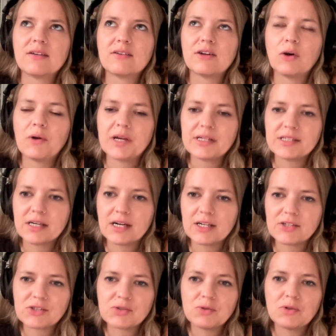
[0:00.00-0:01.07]
going to
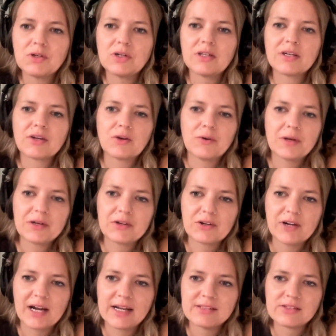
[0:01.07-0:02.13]
art school and going to
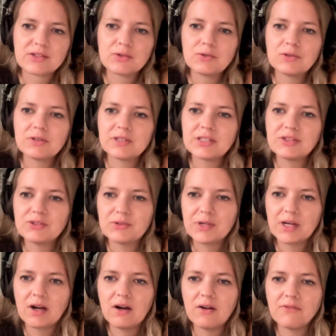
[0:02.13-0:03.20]
grad school and
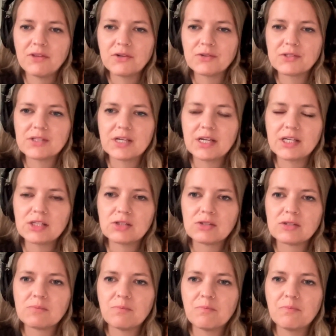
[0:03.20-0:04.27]
doing all of those
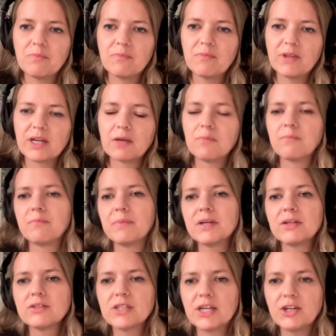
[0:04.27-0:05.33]
things, like
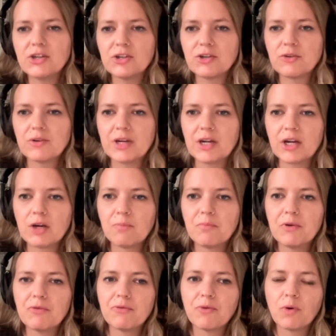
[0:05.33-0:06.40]
building your career
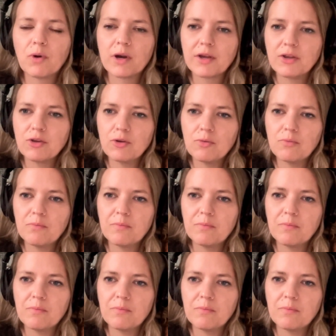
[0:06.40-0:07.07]
before you